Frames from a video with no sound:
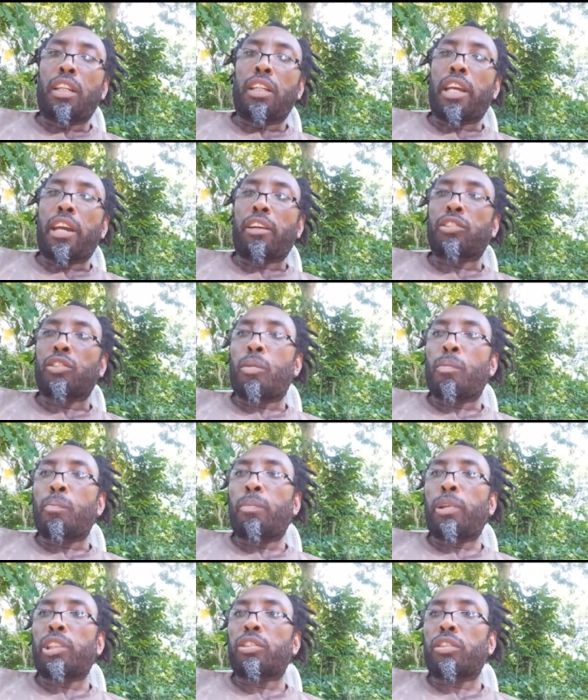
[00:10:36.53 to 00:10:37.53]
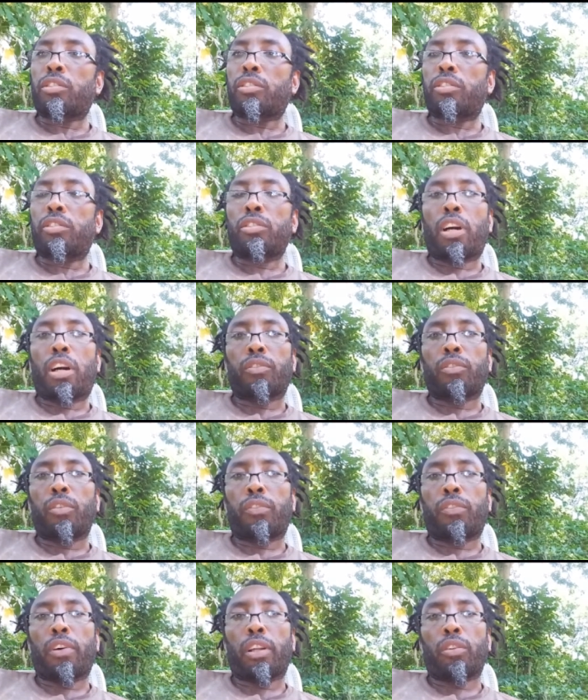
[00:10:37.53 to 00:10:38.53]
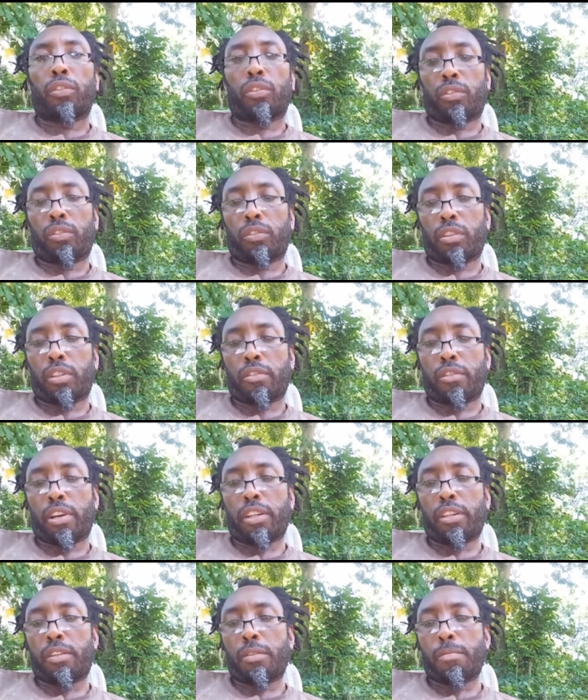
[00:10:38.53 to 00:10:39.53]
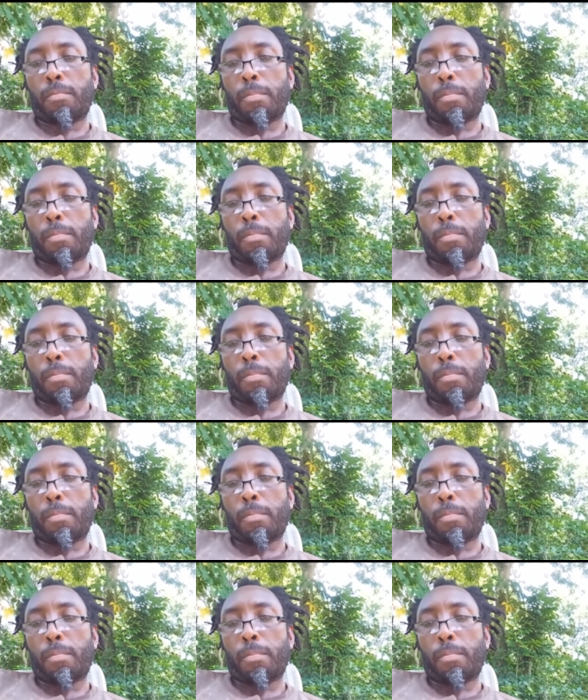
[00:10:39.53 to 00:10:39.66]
there are some measures you have to follow. Alright?